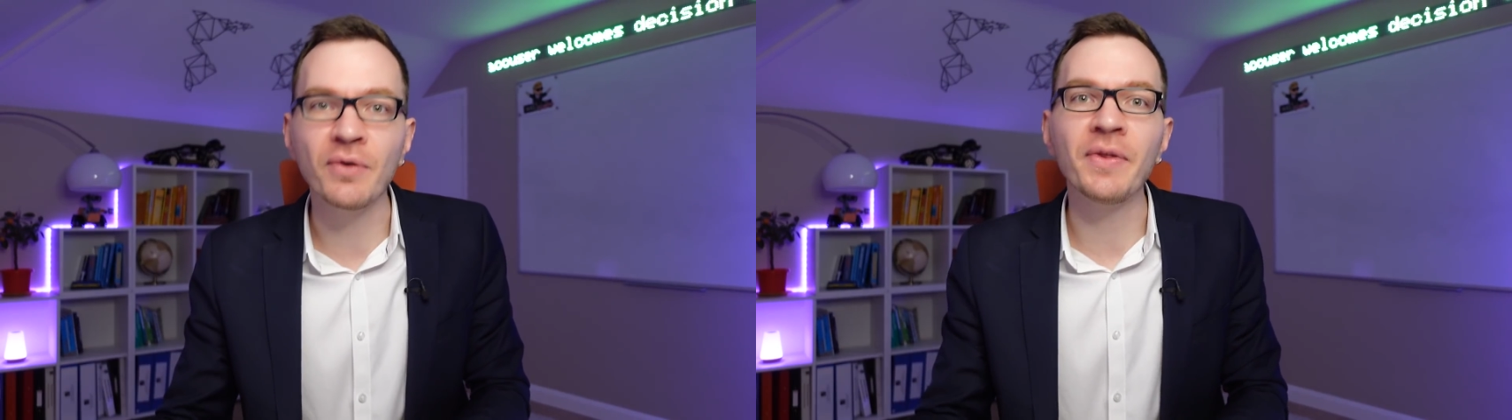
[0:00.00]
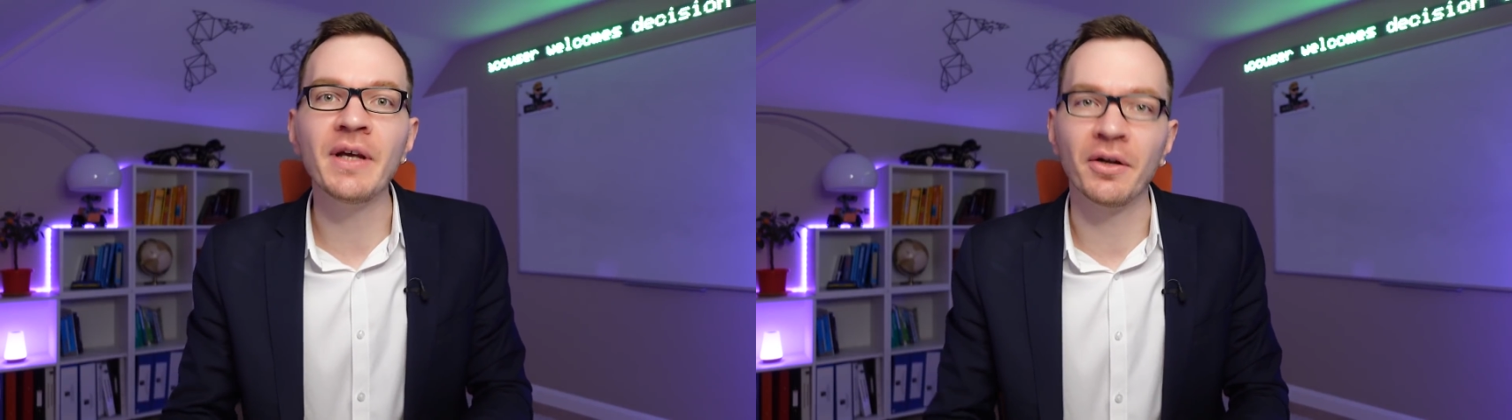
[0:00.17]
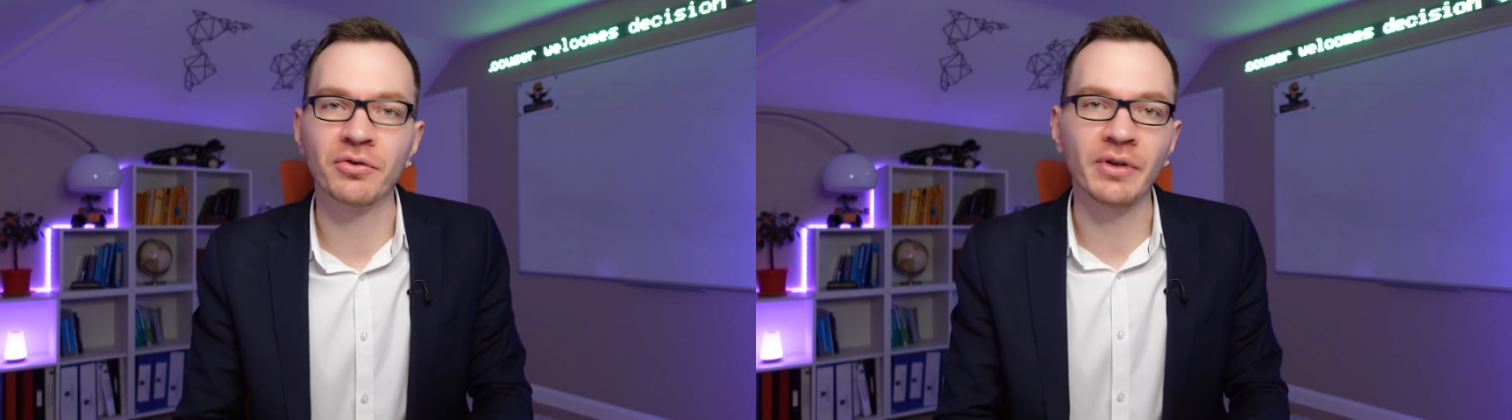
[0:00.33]
on
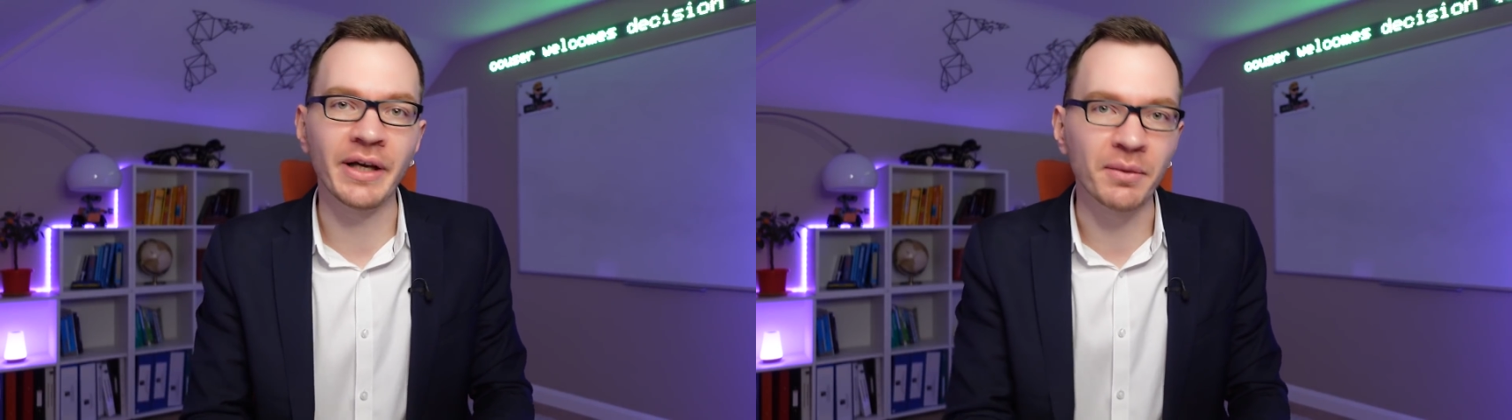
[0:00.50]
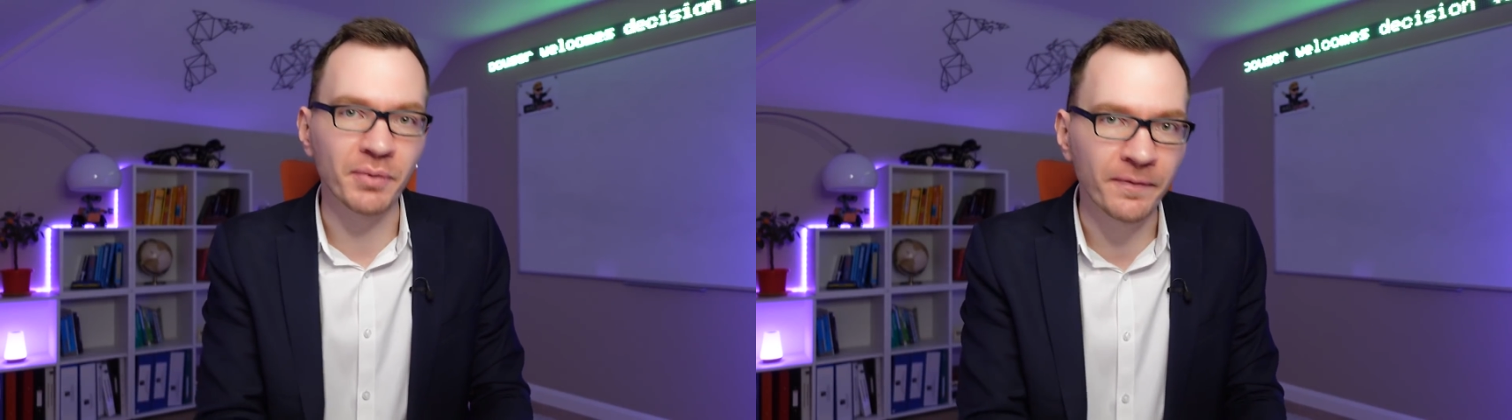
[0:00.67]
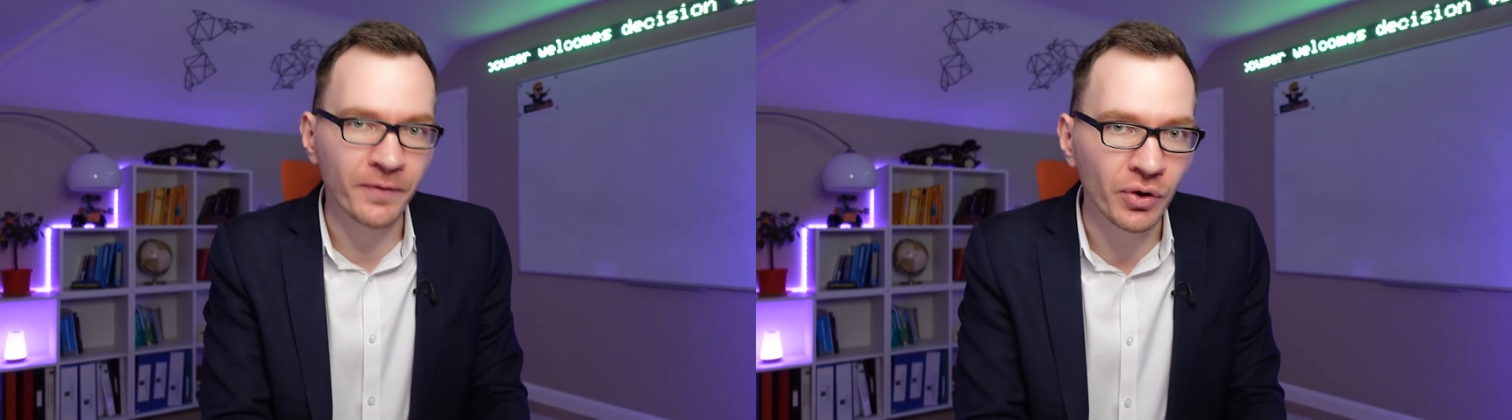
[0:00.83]
the underlying
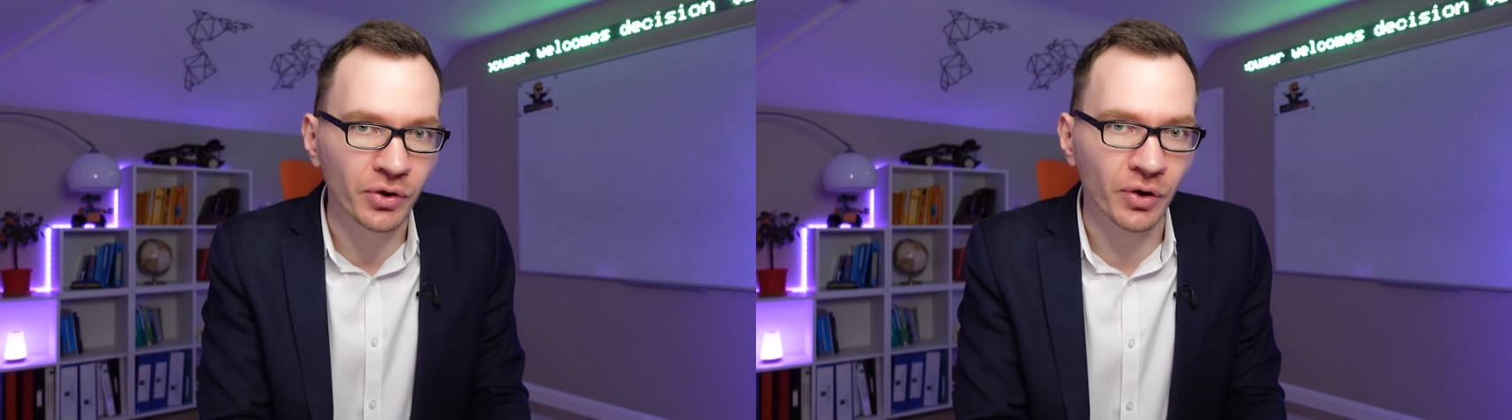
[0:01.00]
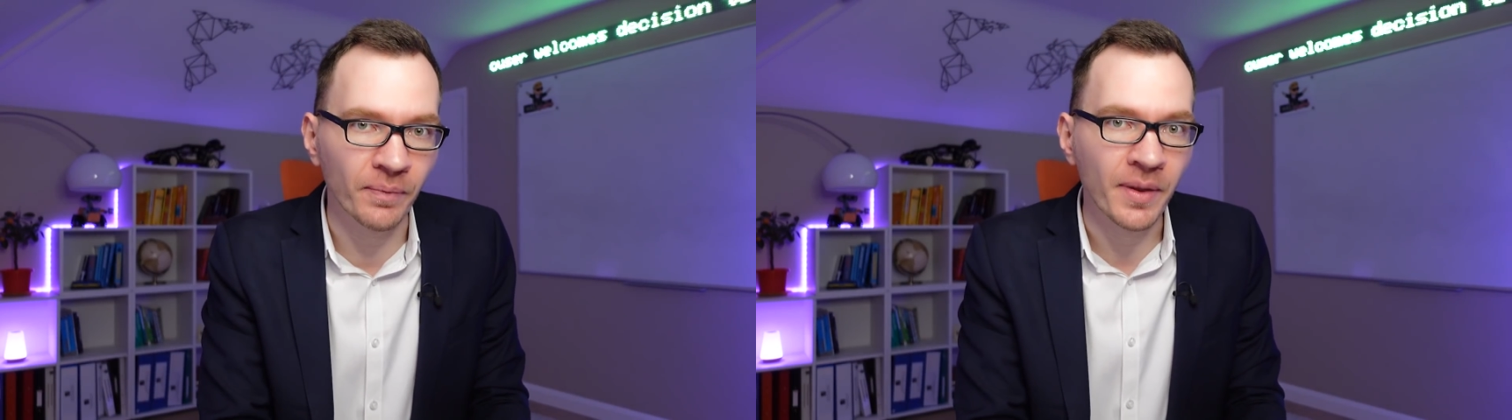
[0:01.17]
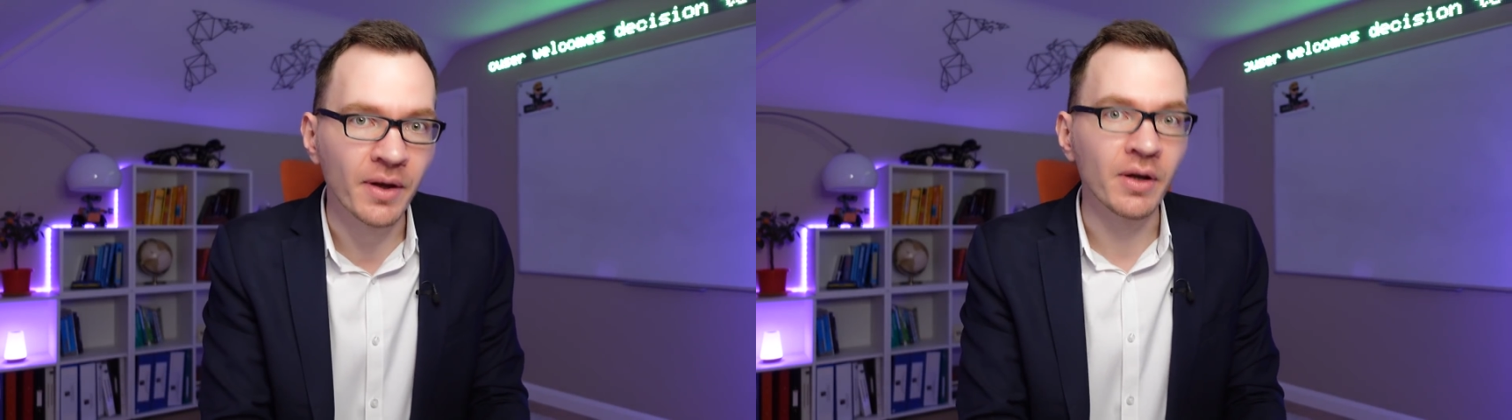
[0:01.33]
portfolio,